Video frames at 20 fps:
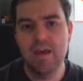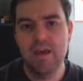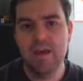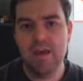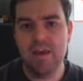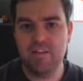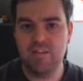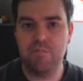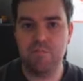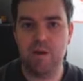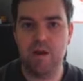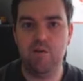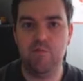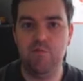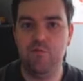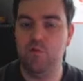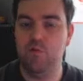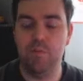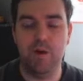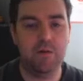It's a
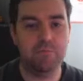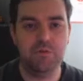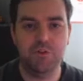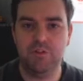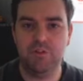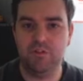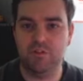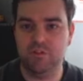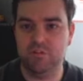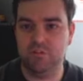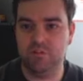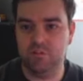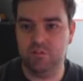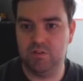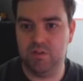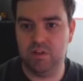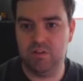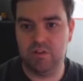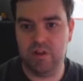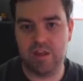mouthful, but I'm sure
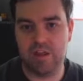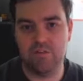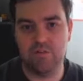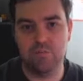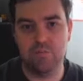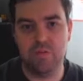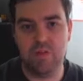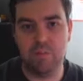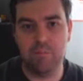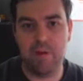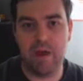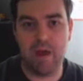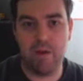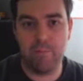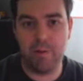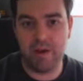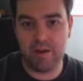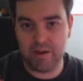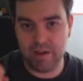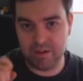they'll get something better
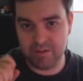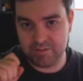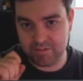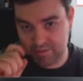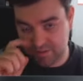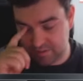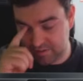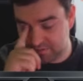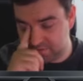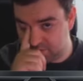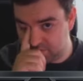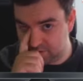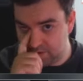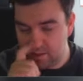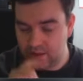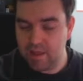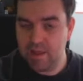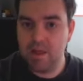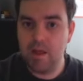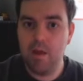by next season.
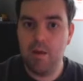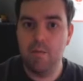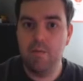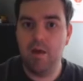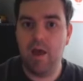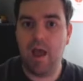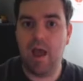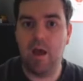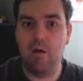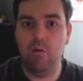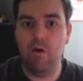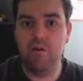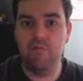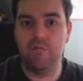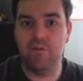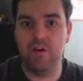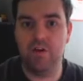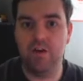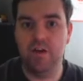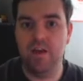
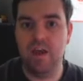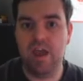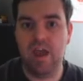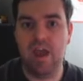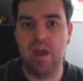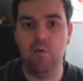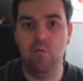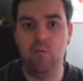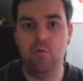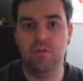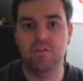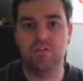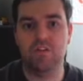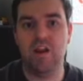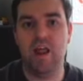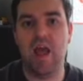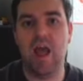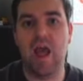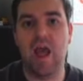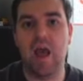However, it was an
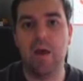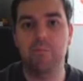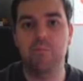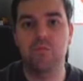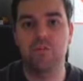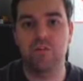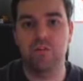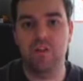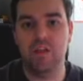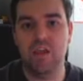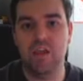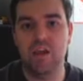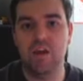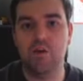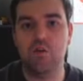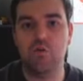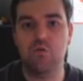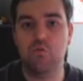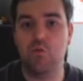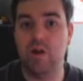absolutely
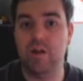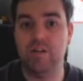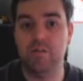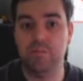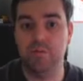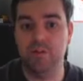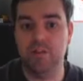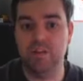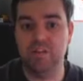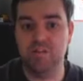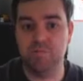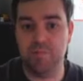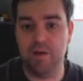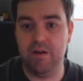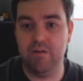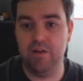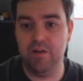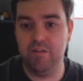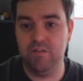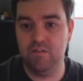incredible
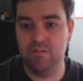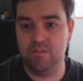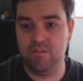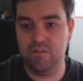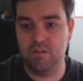experience.